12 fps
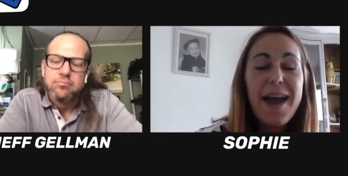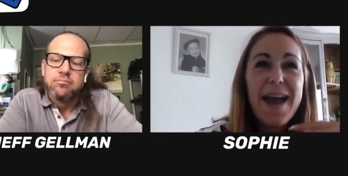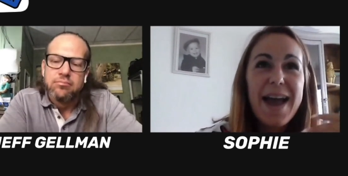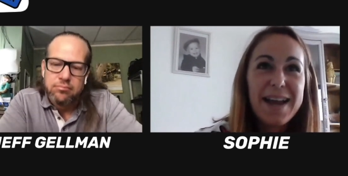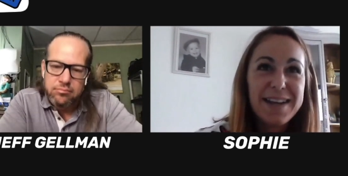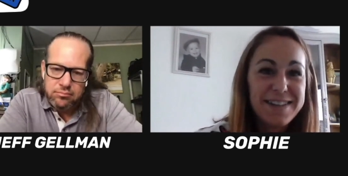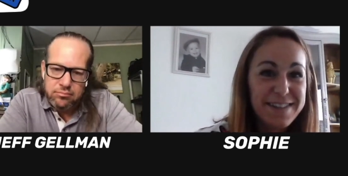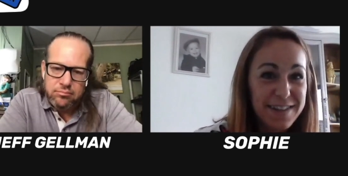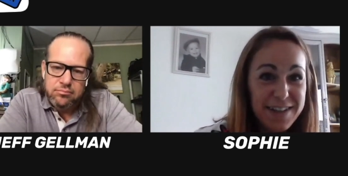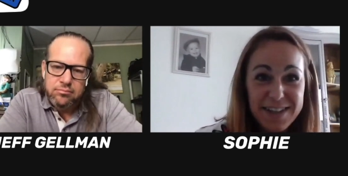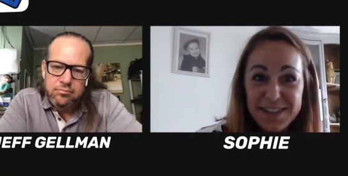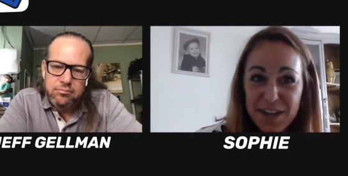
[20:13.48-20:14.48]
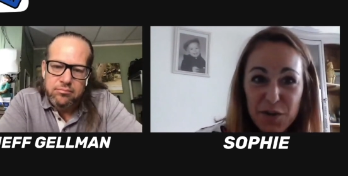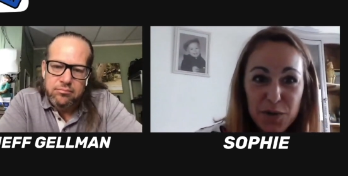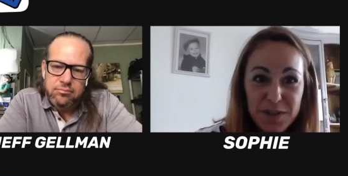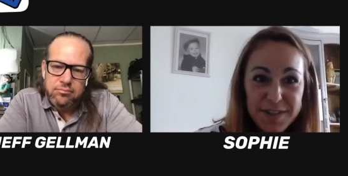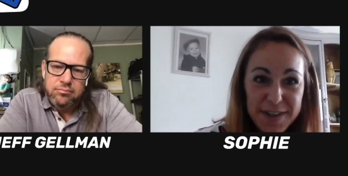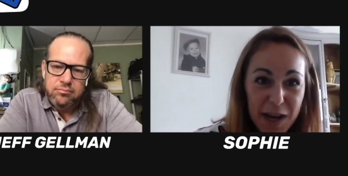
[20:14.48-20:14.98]
Speaker 1: And is there
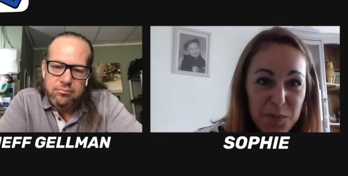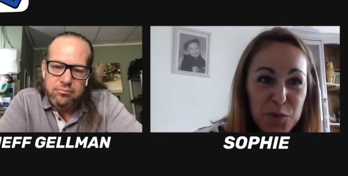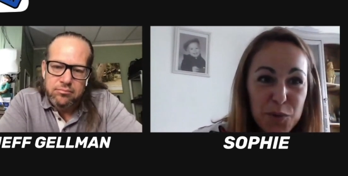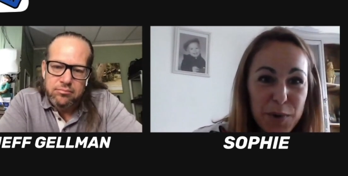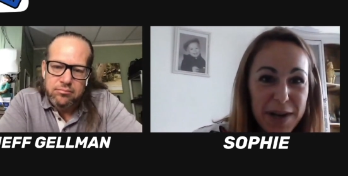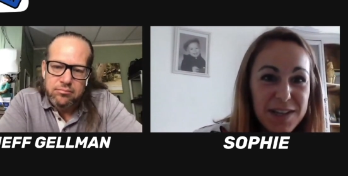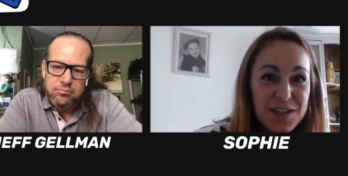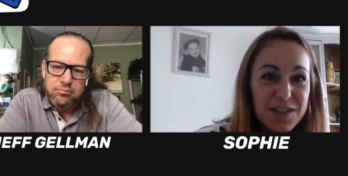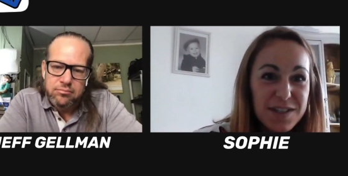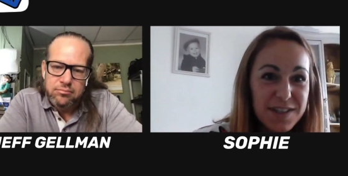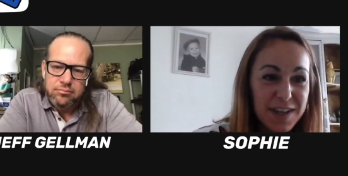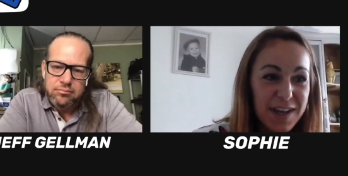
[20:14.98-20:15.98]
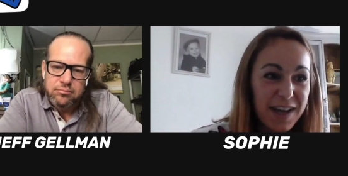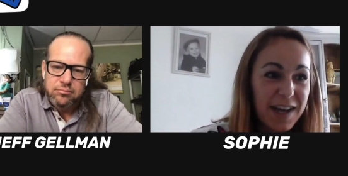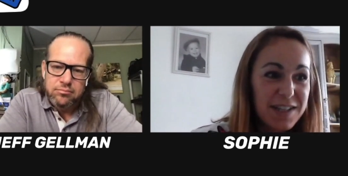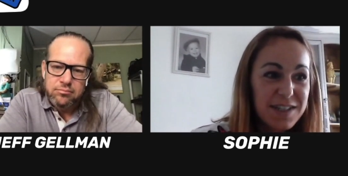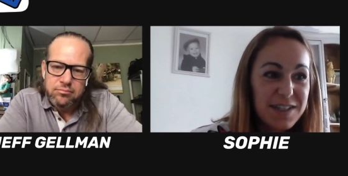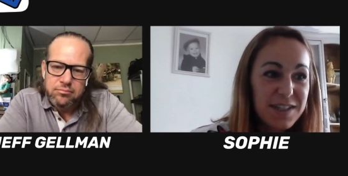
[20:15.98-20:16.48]
a time range that I
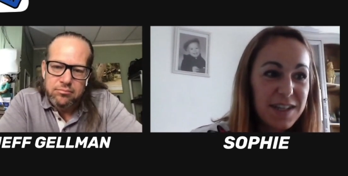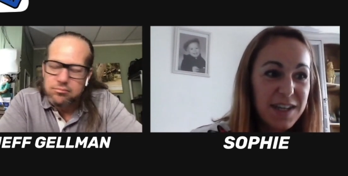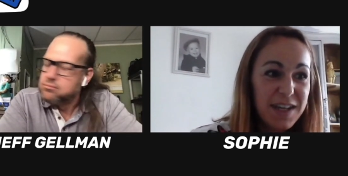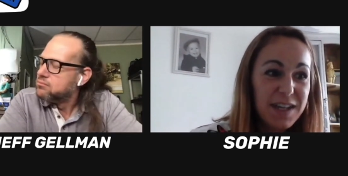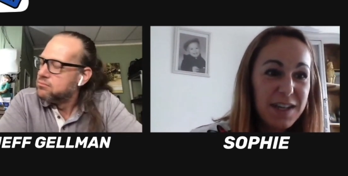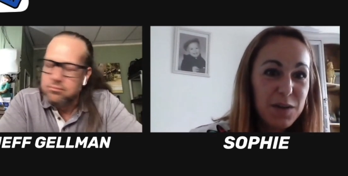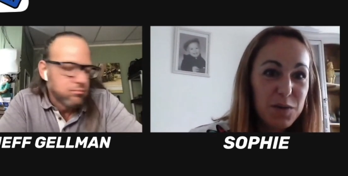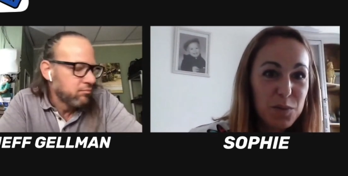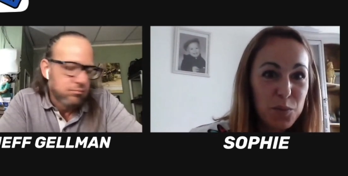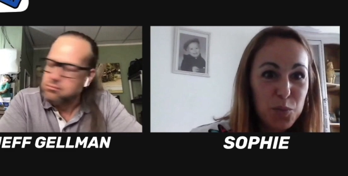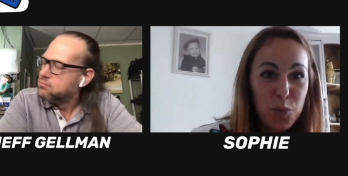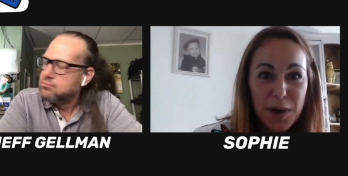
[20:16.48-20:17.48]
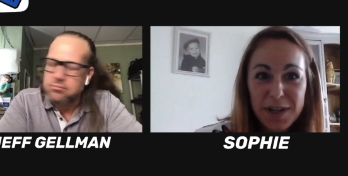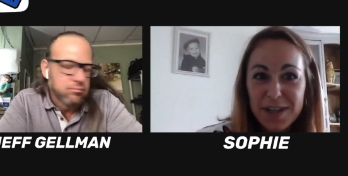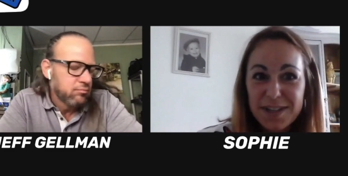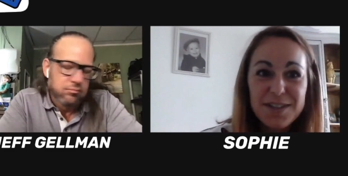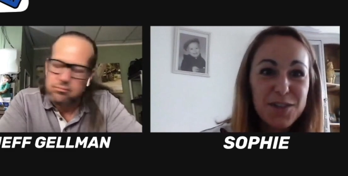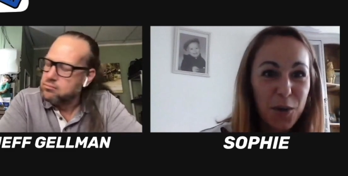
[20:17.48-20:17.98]
can see when
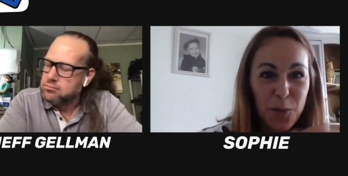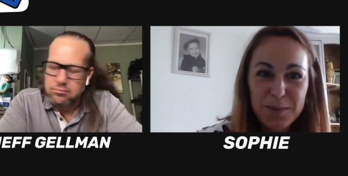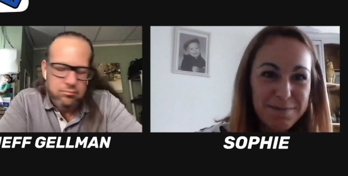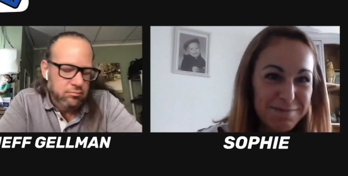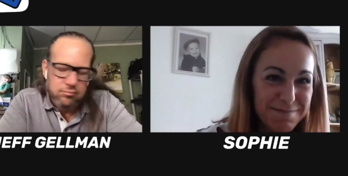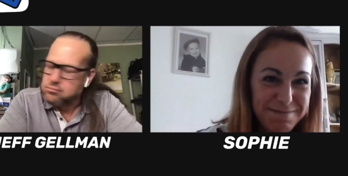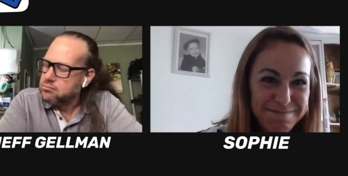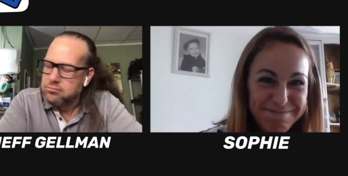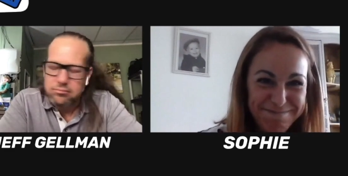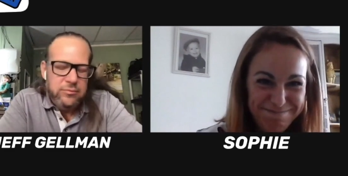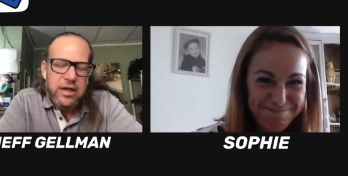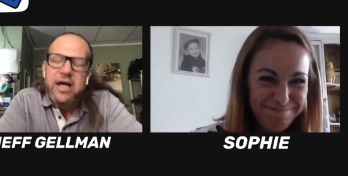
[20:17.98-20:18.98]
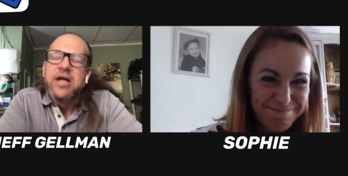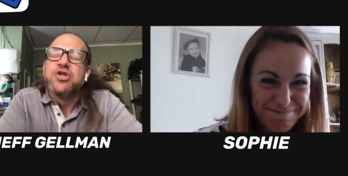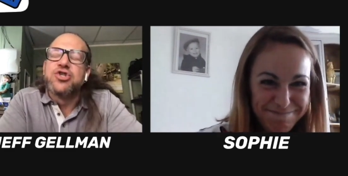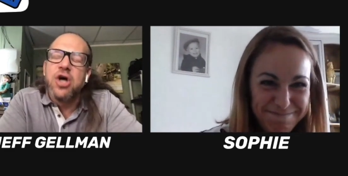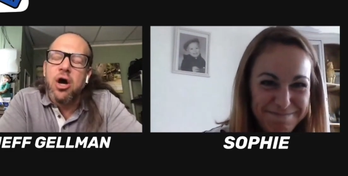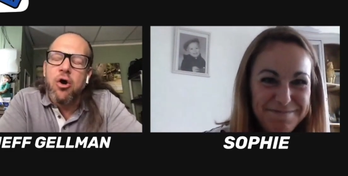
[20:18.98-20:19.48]
it's no?
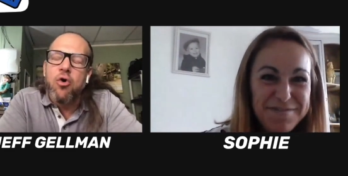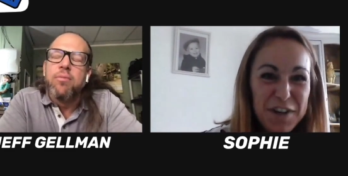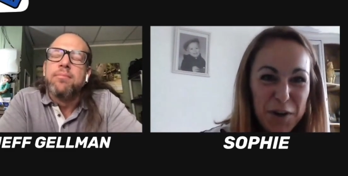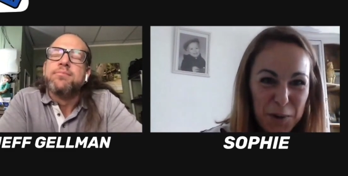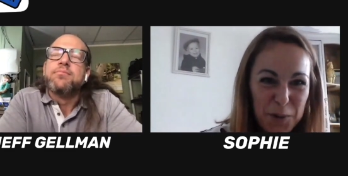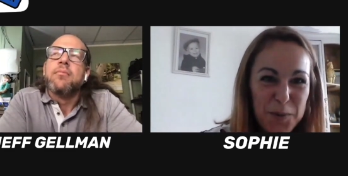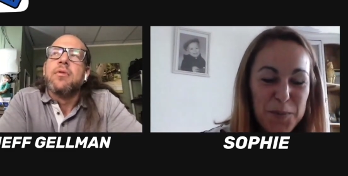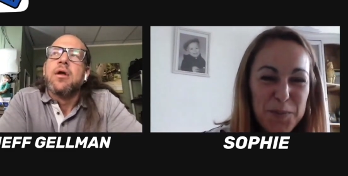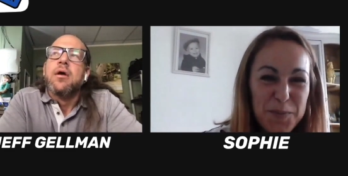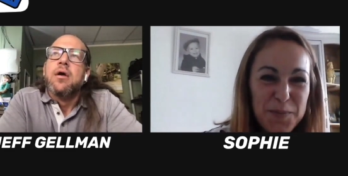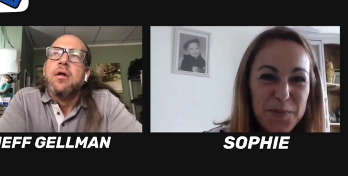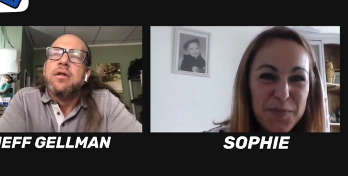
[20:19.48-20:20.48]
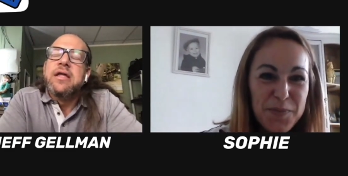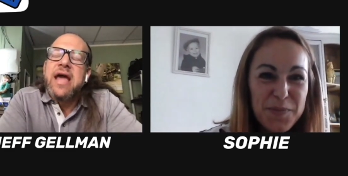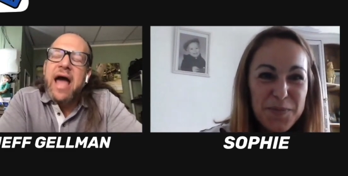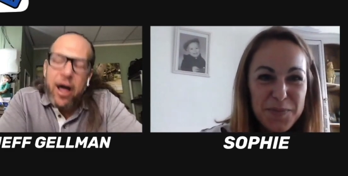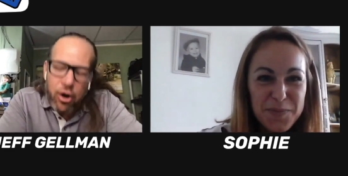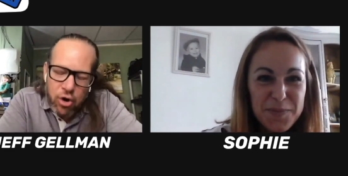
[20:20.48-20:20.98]
Speaker 2: So
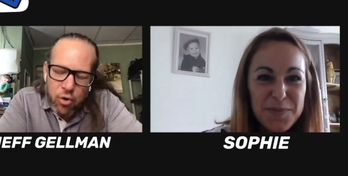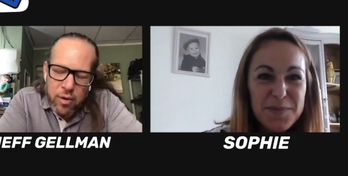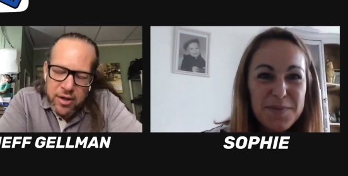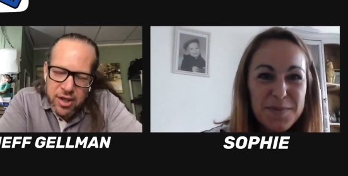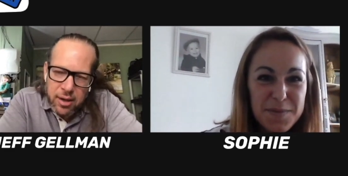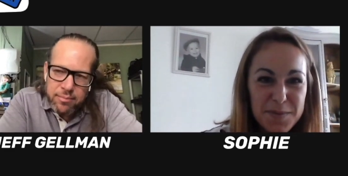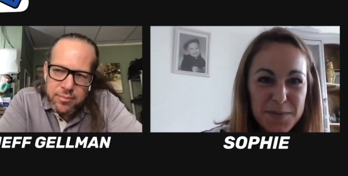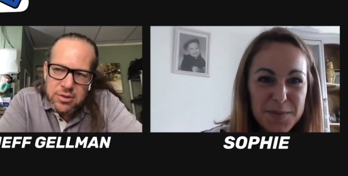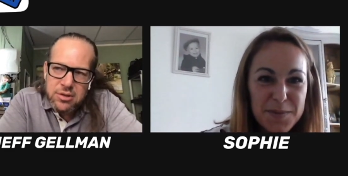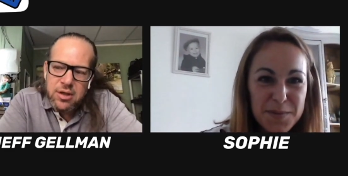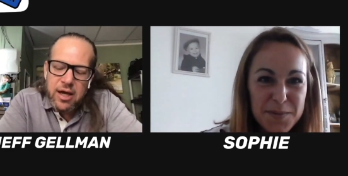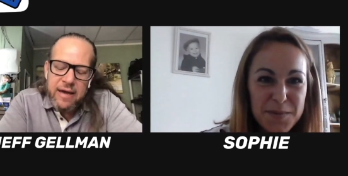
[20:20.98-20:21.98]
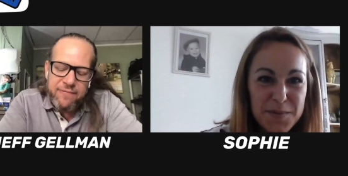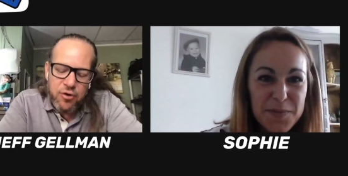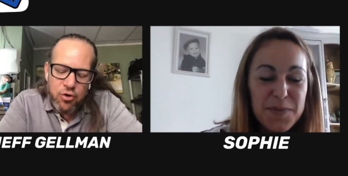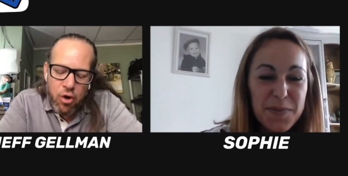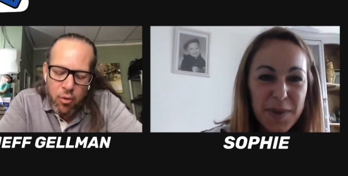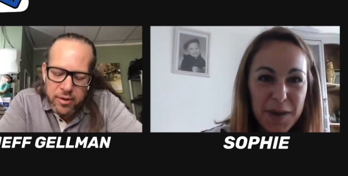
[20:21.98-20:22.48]
the algorithms, if
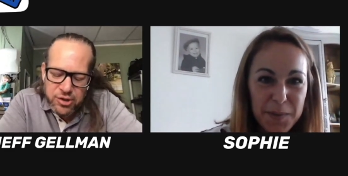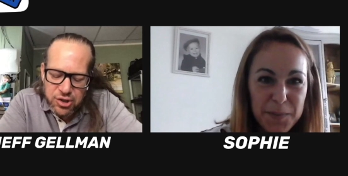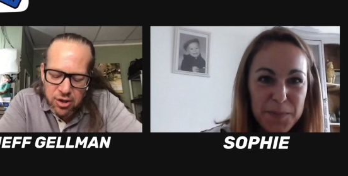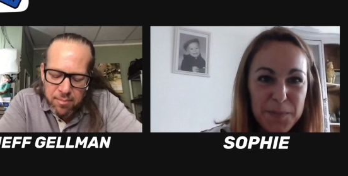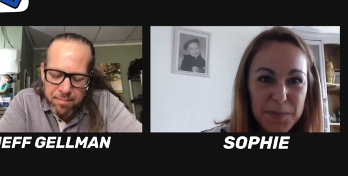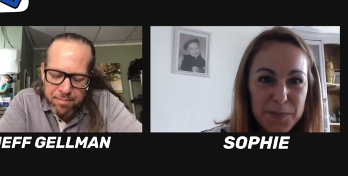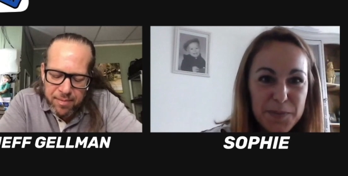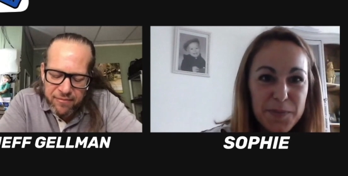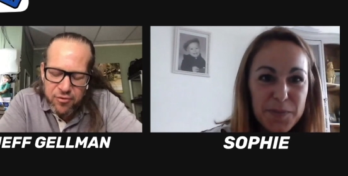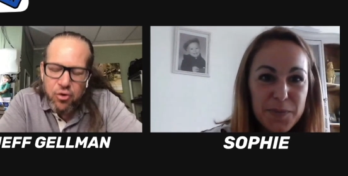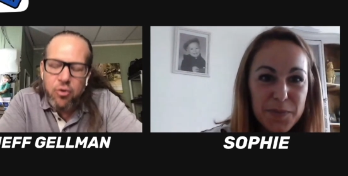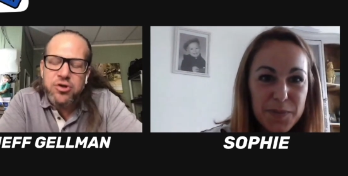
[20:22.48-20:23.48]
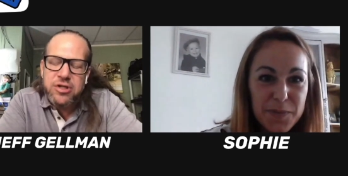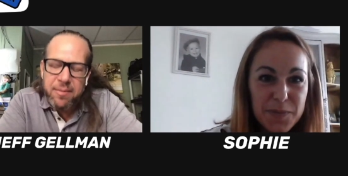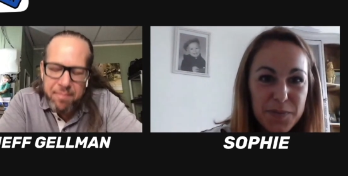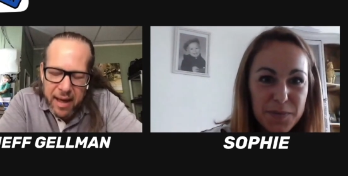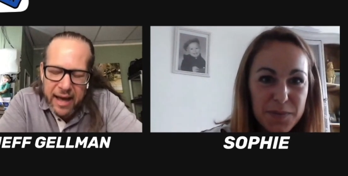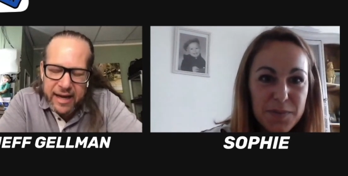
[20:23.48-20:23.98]
you go yeah. into your if you go into
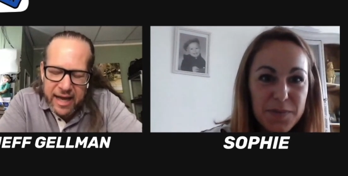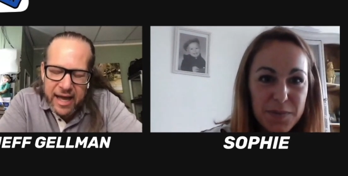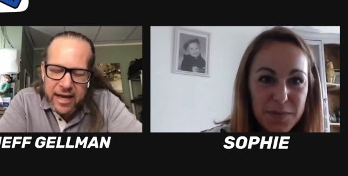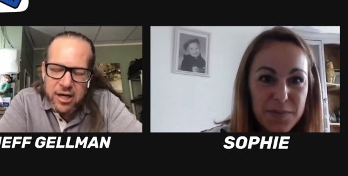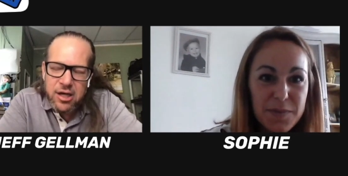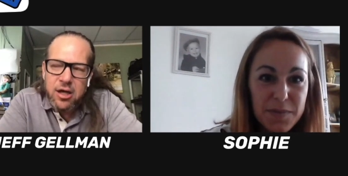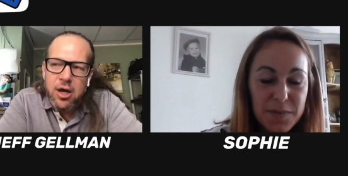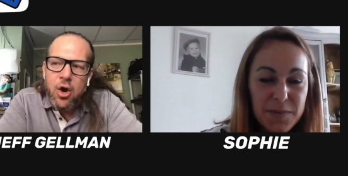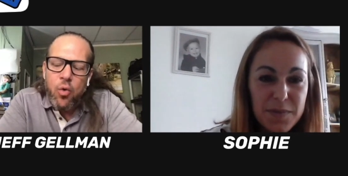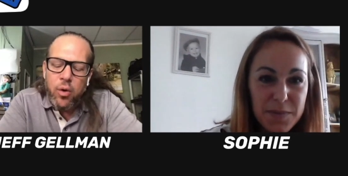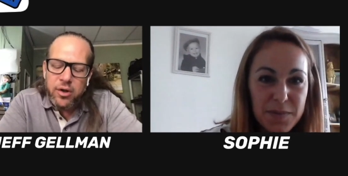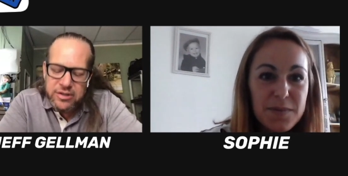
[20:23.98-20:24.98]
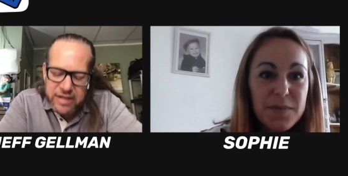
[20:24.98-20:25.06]
the back end, will